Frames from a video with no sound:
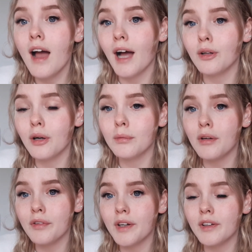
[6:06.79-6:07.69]
I know I'm
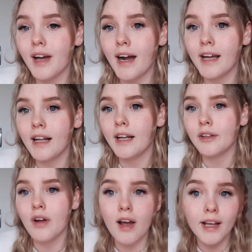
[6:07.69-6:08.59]
not very good at
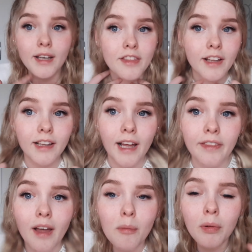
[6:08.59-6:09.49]
eyeliner or anything
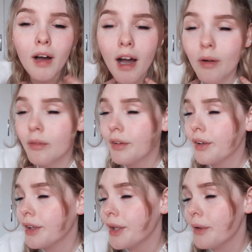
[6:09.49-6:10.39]
like that, but how
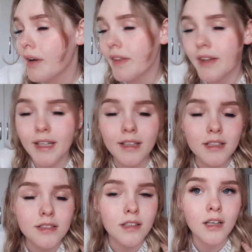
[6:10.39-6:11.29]
cute are
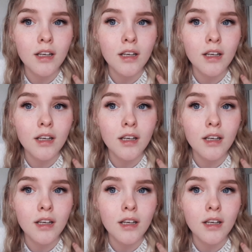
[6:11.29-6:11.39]
these?